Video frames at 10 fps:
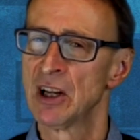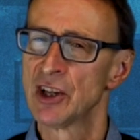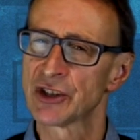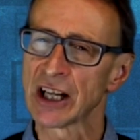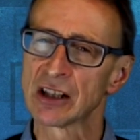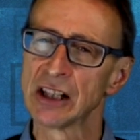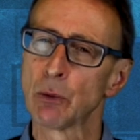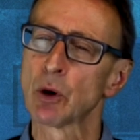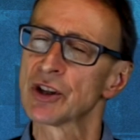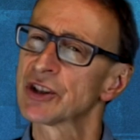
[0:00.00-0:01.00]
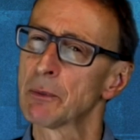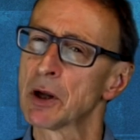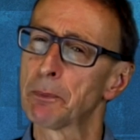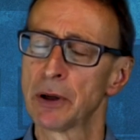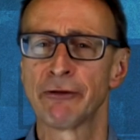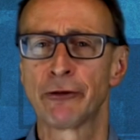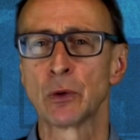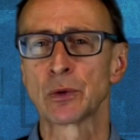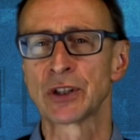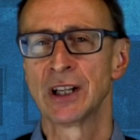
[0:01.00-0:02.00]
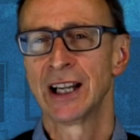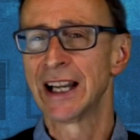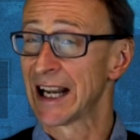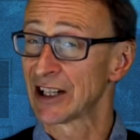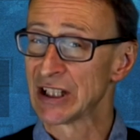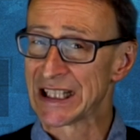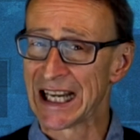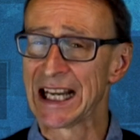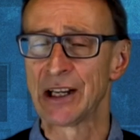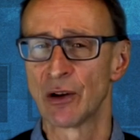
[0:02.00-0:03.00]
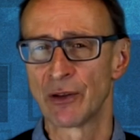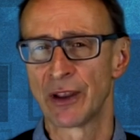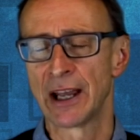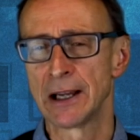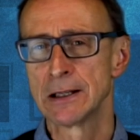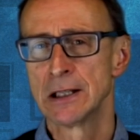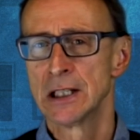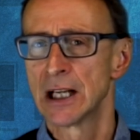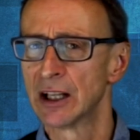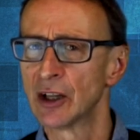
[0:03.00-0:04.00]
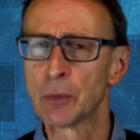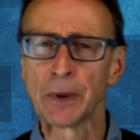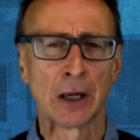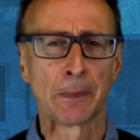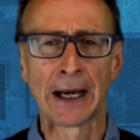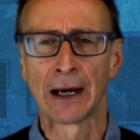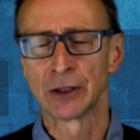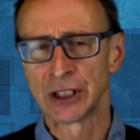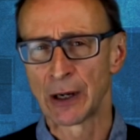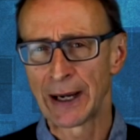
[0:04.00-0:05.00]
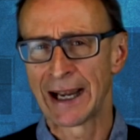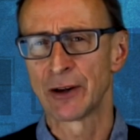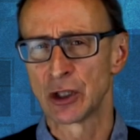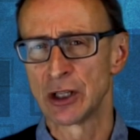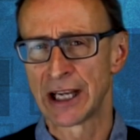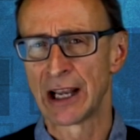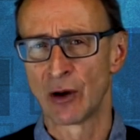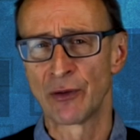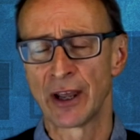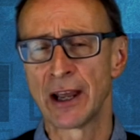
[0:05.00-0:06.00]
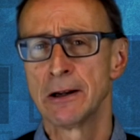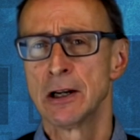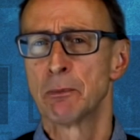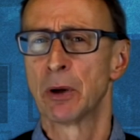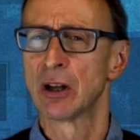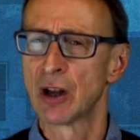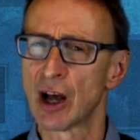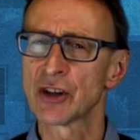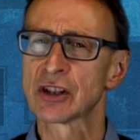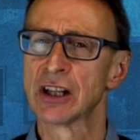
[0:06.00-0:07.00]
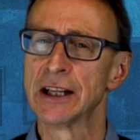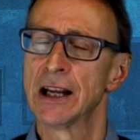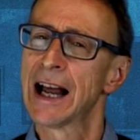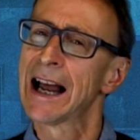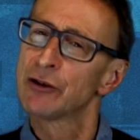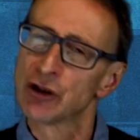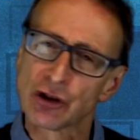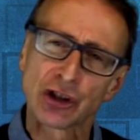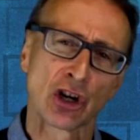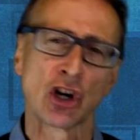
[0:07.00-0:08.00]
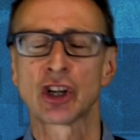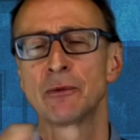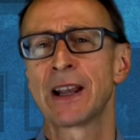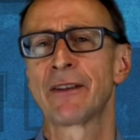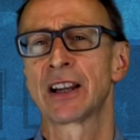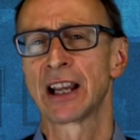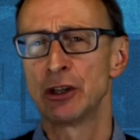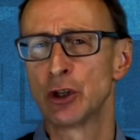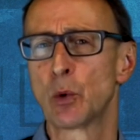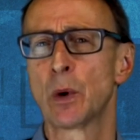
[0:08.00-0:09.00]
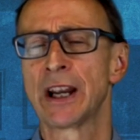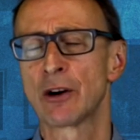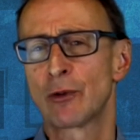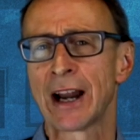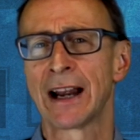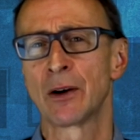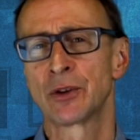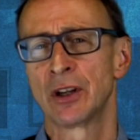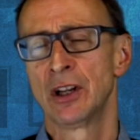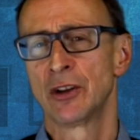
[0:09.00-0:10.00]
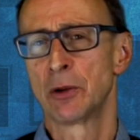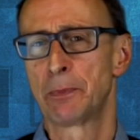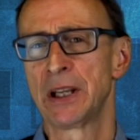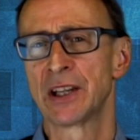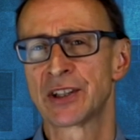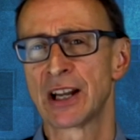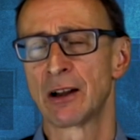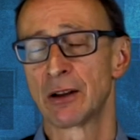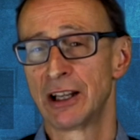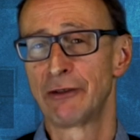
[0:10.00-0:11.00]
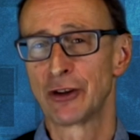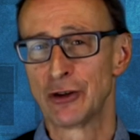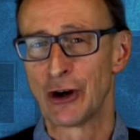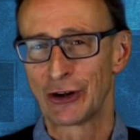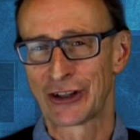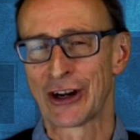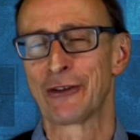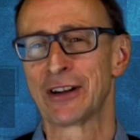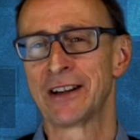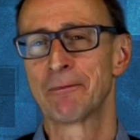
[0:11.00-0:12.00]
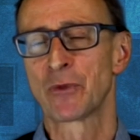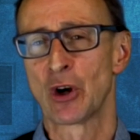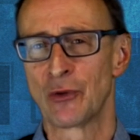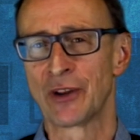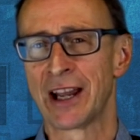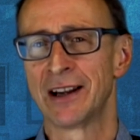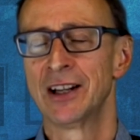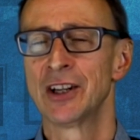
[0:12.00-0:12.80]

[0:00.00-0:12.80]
Secondly, what are some of the pitfalls in actually getting on there? A little bit about, how do you get on there? But lastly, how do you circumnavigate your way around the PSL if you're not currently on there?